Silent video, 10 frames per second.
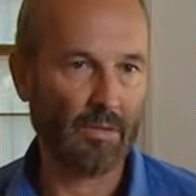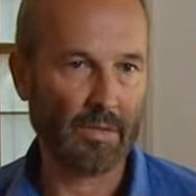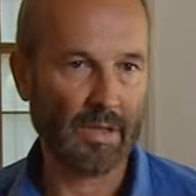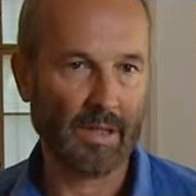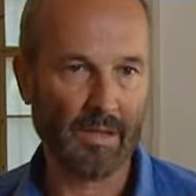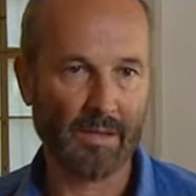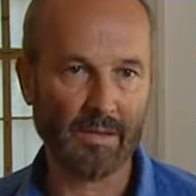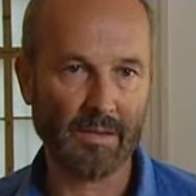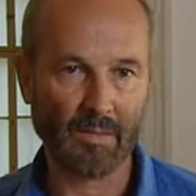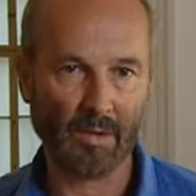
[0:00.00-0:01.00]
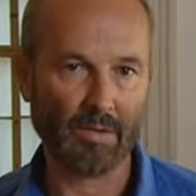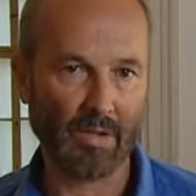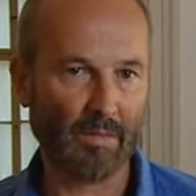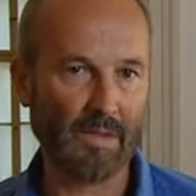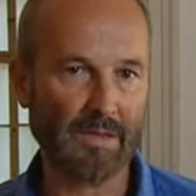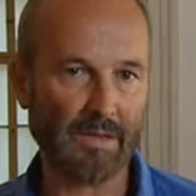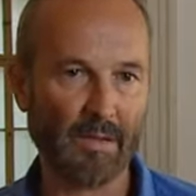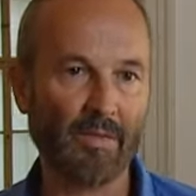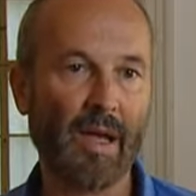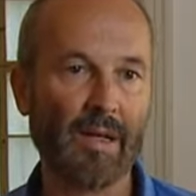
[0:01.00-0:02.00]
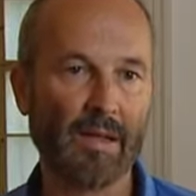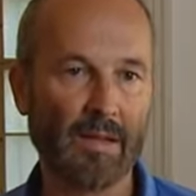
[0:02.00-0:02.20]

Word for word: It's not fun, really. It's enough